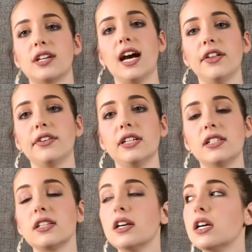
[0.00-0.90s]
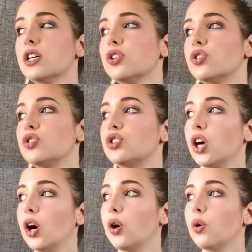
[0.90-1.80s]
your calories?
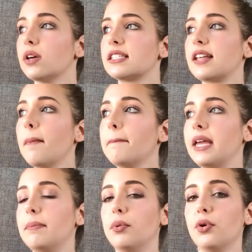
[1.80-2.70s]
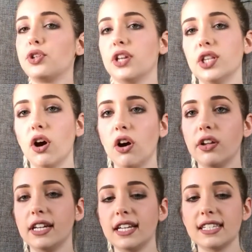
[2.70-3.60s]
So some people during the
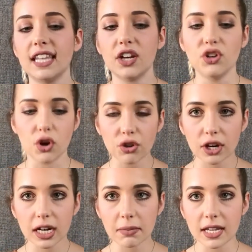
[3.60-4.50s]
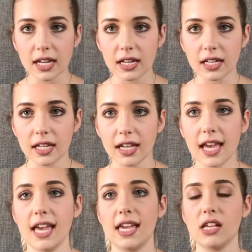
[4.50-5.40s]
holidays, they know they're gonna be eating
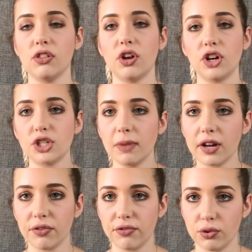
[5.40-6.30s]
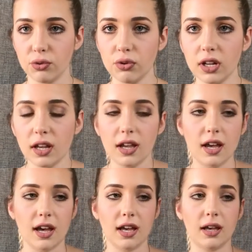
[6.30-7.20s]
a large amount of food,
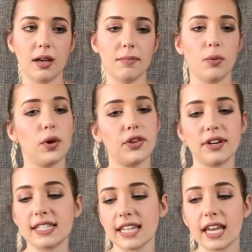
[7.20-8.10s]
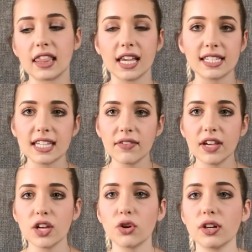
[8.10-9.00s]
um, whether it's like
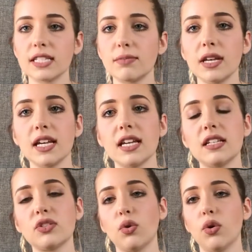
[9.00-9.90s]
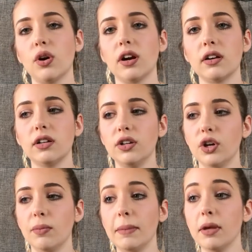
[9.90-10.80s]
Thanksgiving, Christmas, or you
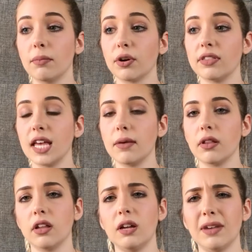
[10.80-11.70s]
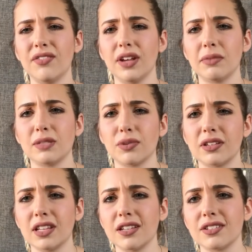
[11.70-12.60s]
know maybe a birthday. A lot of my family's
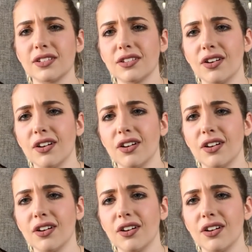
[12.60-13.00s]
birthdays are in the